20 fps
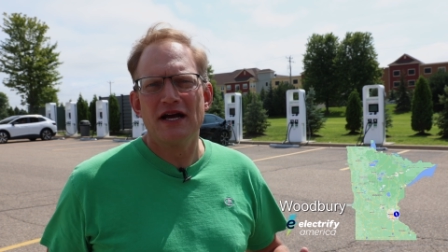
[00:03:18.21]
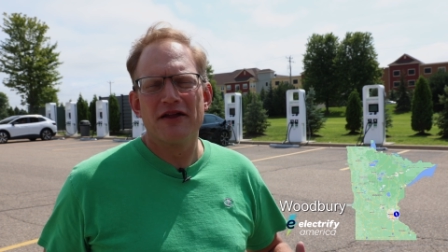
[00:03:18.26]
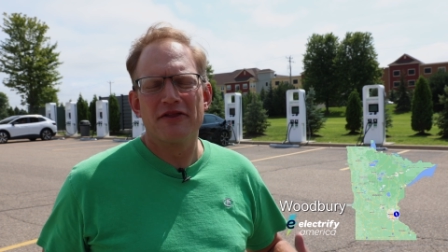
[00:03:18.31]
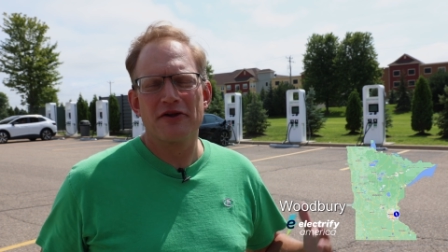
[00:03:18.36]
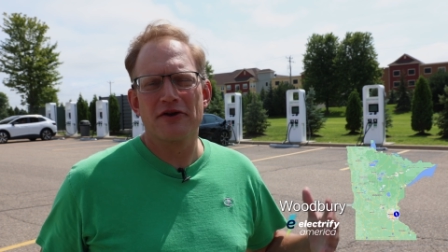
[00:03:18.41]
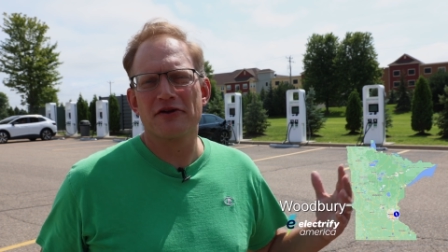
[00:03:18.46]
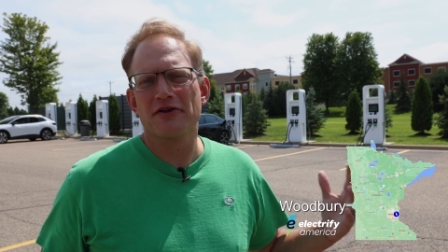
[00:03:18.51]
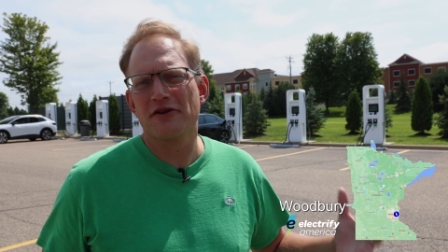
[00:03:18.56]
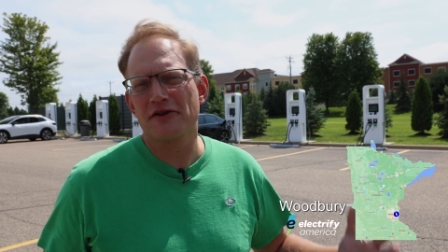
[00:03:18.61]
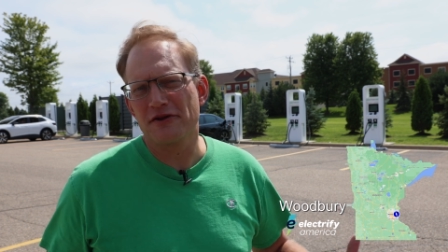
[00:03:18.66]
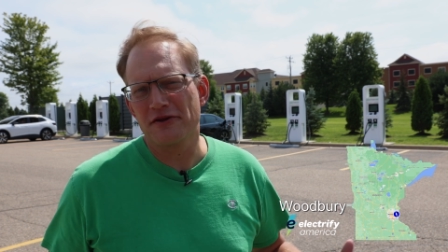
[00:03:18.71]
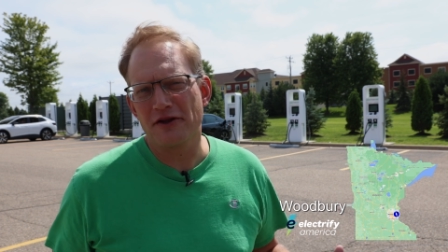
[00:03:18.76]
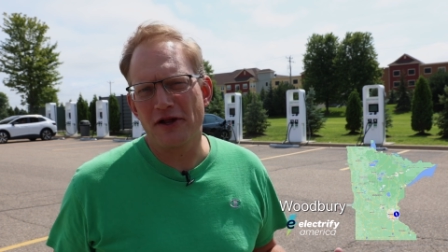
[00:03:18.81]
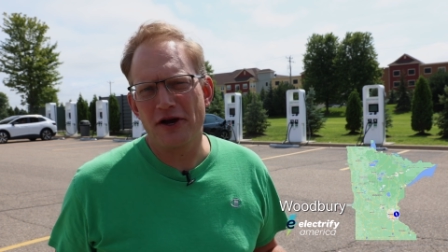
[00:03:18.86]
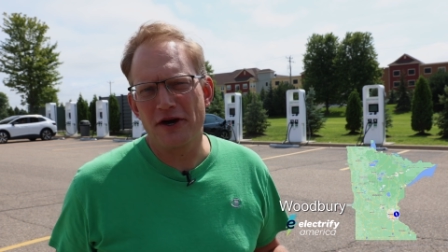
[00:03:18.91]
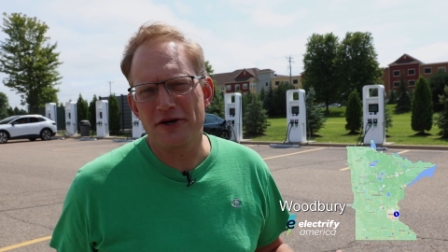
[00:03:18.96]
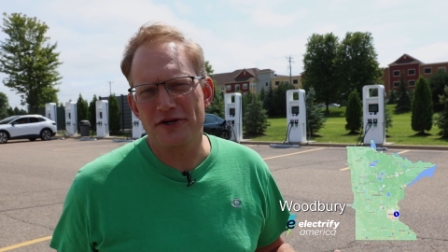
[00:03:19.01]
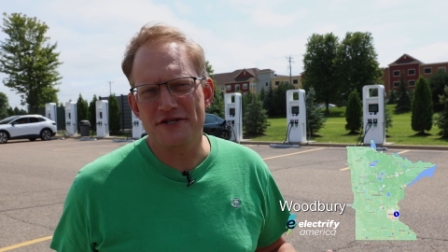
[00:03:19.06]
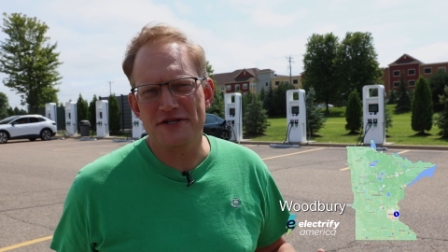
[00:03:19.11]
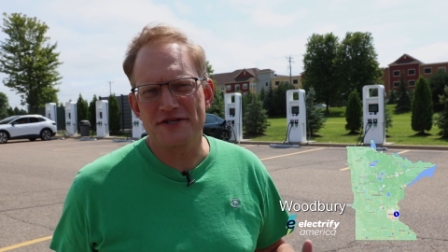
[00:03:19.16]
they're the
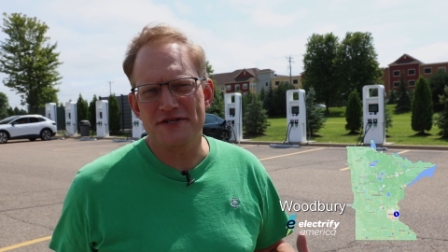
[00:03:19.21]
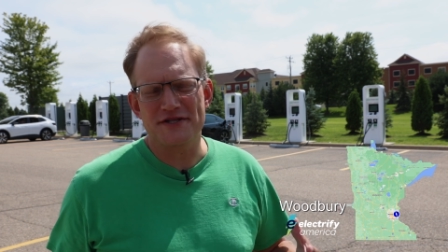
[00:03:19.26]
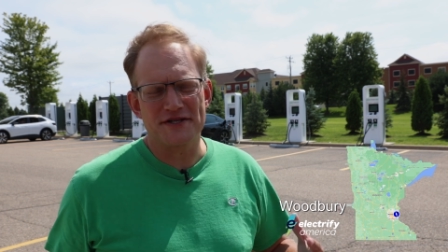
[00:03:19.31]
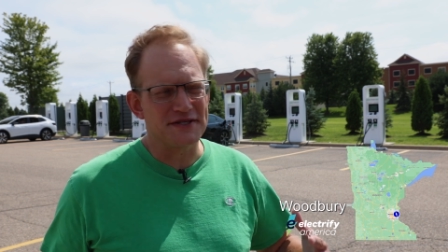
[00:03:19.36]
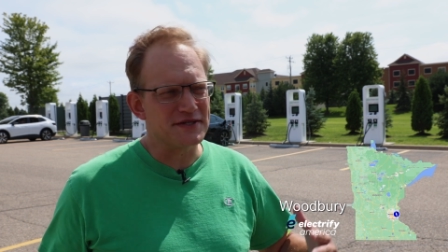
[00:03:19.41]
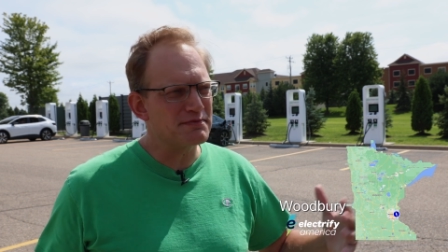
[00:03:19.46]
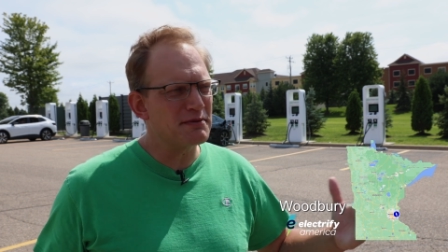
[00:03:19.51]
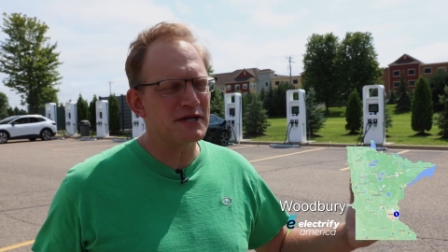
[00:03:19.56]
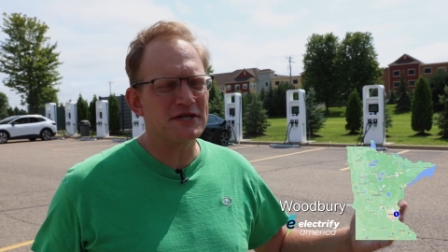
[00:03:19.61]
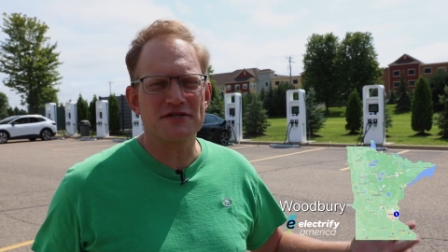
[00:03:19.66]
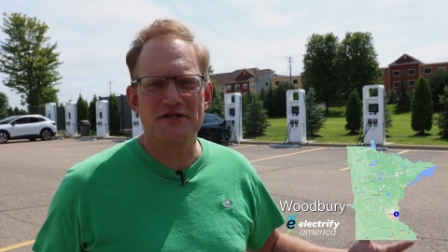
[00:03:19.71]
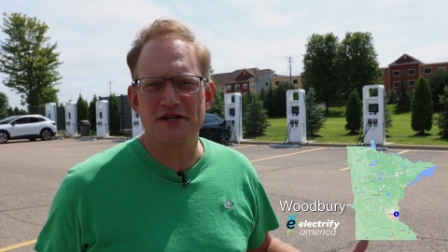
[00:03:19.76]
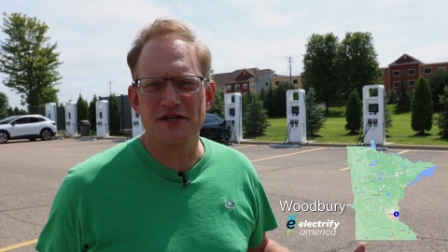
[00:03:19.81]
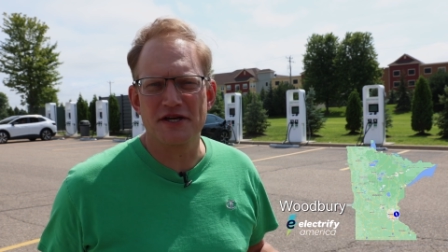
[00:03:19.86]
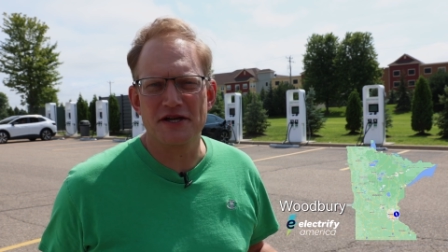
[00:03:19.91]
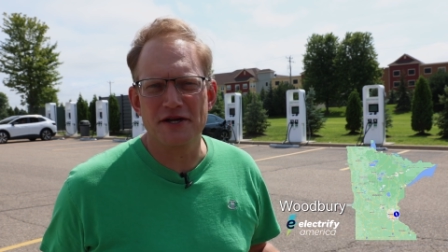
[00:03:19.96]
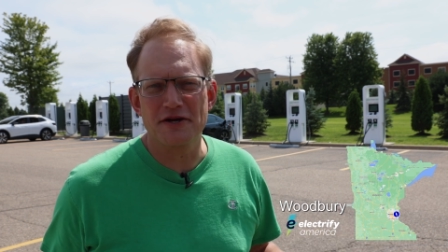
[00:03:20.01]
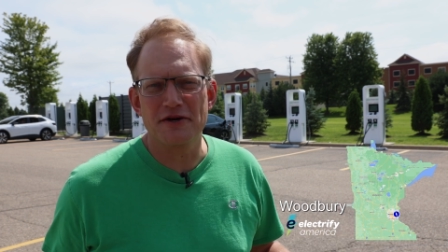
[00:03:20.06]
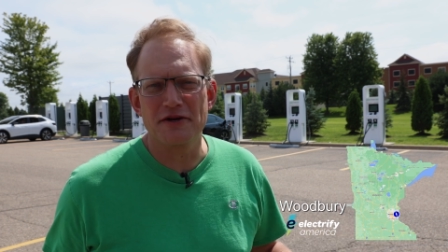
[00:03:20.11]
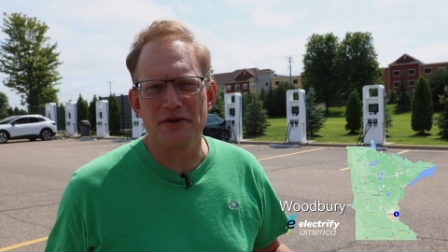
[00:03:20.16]
largest, especially
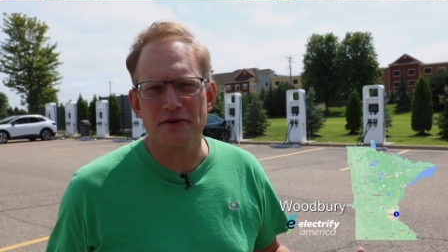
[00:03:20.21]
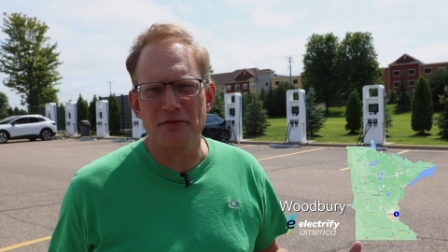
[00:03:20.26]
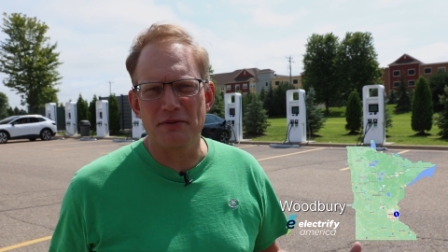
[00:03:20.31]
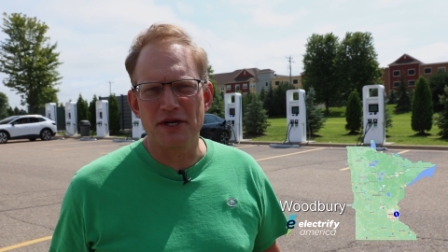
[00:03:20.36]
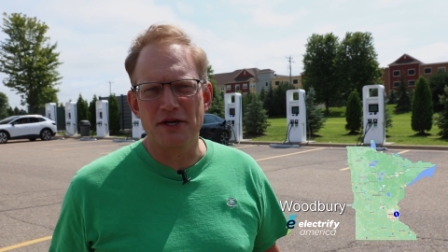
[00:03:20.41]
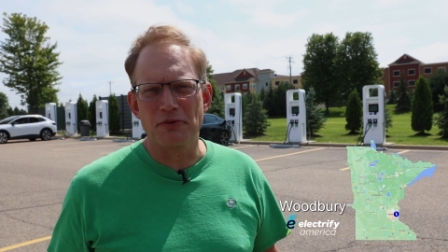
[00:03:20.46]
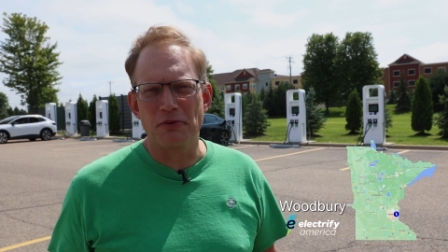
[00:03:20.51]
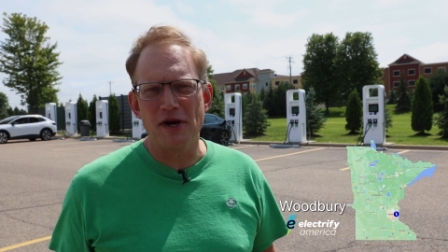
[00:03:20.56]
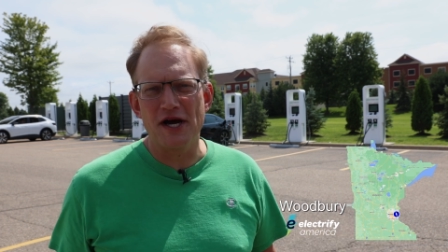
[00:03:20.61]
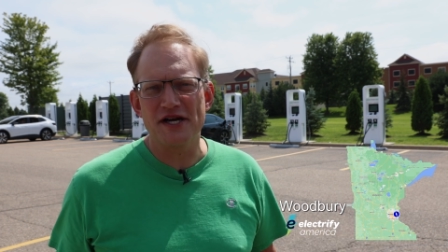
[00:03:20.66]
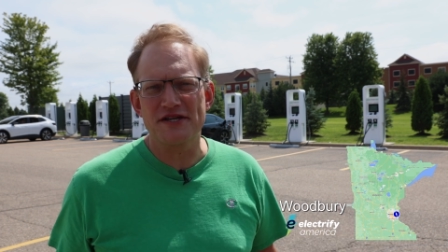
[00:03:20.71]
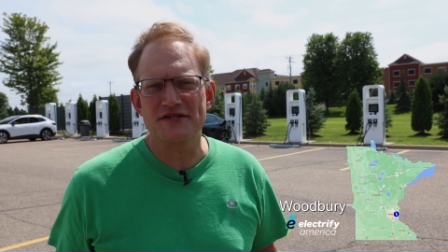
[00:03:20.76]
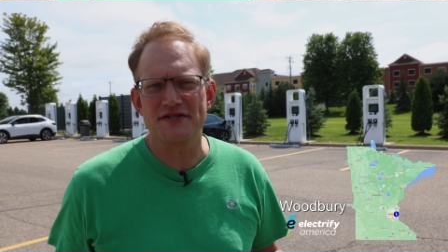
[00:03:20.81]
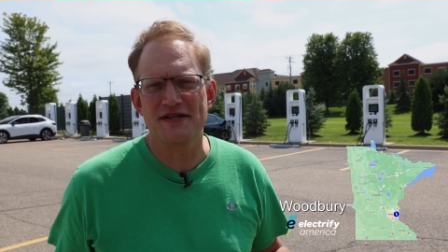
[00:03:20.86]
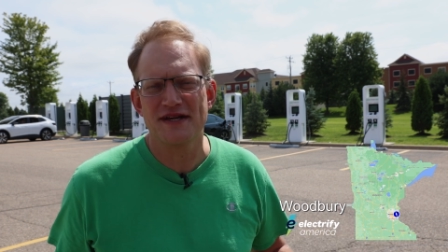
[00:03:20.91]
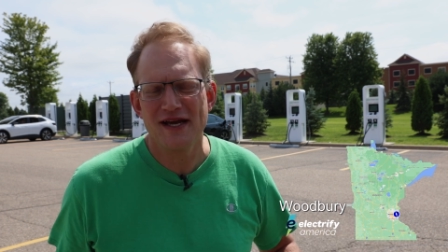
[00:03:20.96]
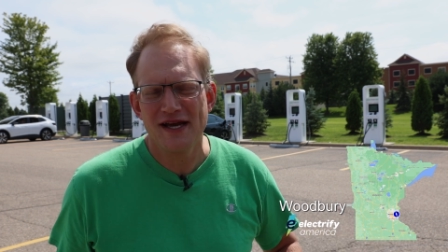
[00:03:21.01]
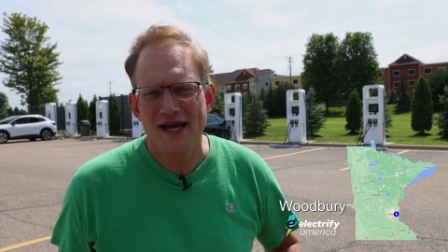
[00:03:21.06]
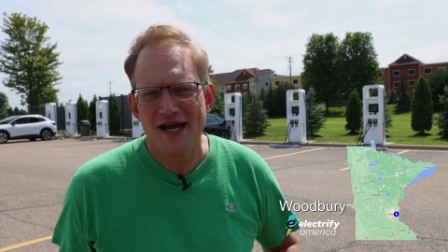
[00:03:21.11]
here in the Midwest,